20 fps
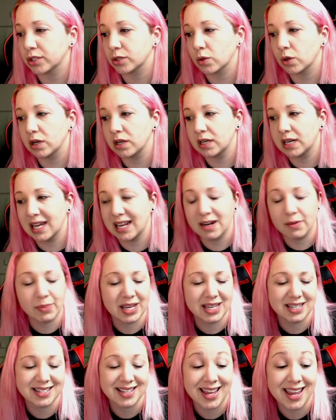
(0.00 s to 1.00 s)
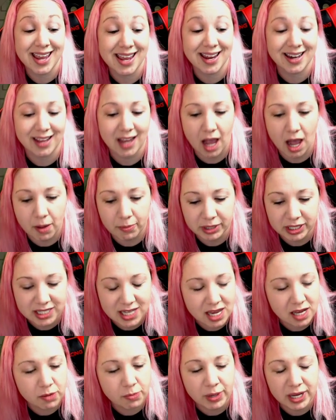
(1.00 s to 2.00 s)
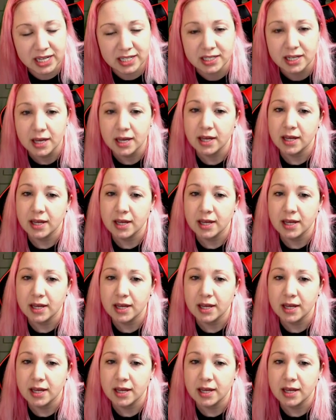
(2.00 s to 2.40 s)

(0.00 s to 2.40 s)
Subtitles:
Toy Database, and Comic Database.